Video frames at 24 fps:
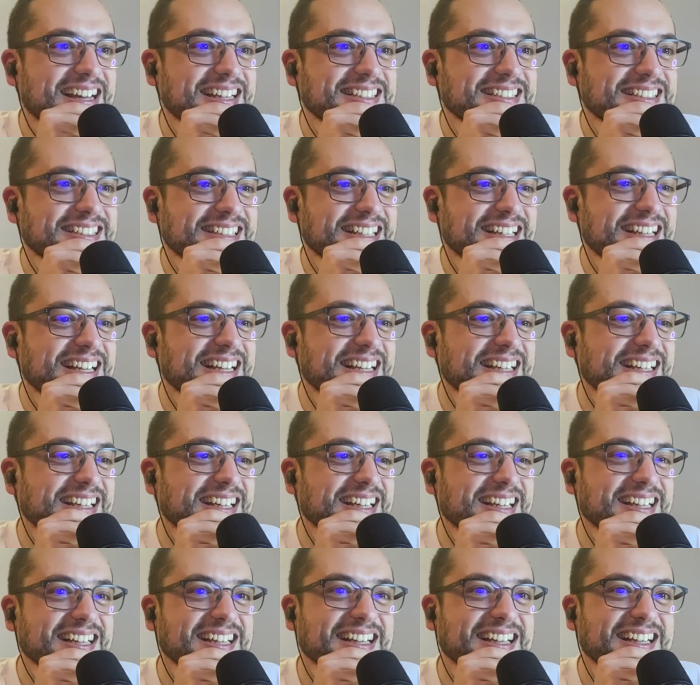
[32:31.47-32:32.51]
Because I
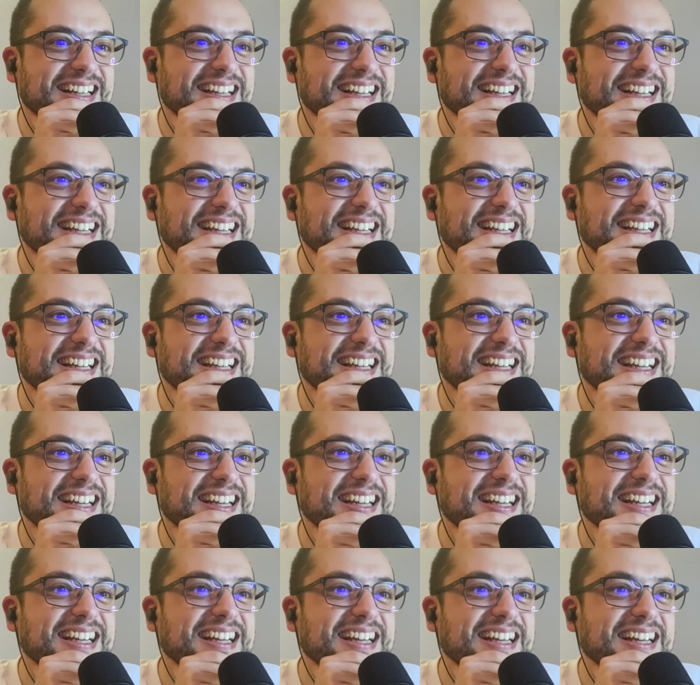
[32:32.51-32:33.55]
play
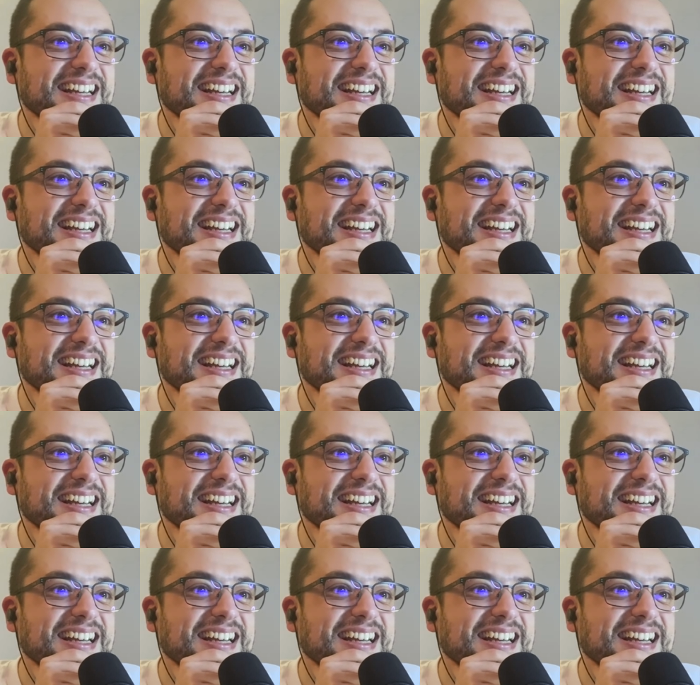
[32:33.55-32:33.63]
Spell